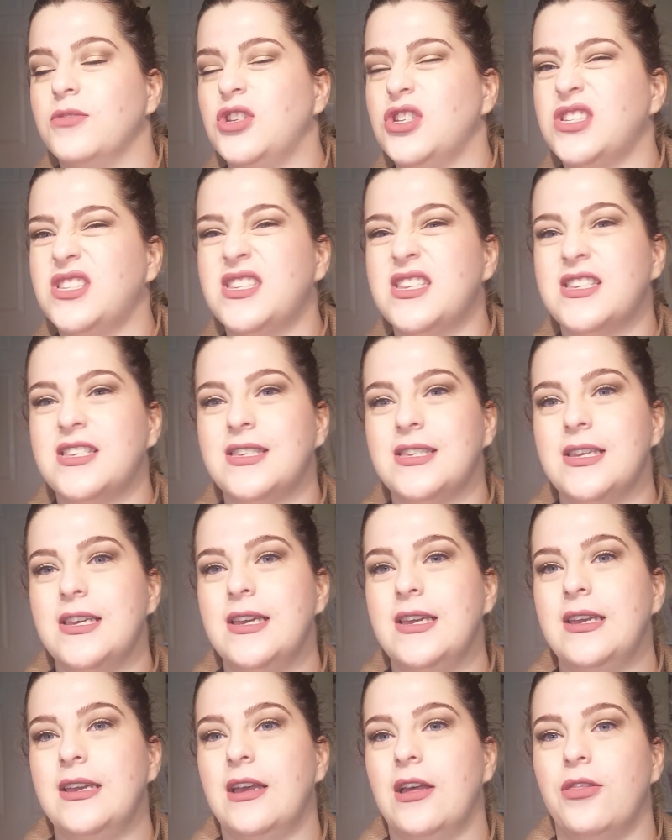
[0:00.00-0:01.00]
Just to
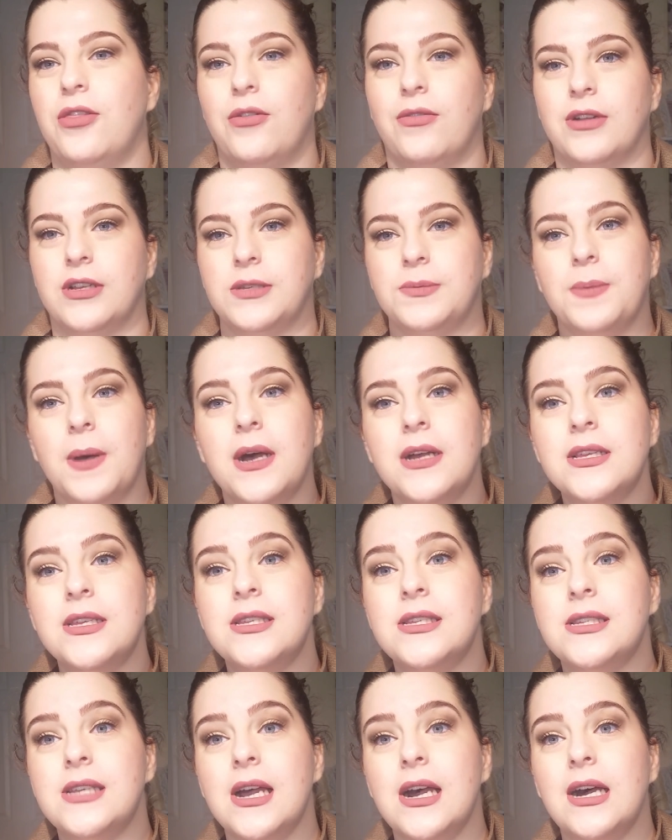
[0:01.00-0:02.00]
see the
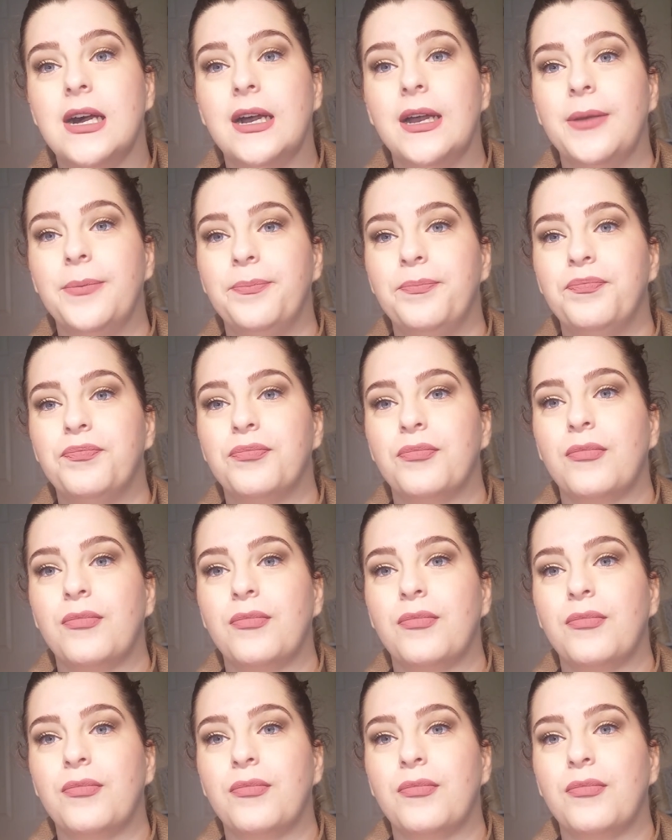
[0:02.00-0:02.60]
response time,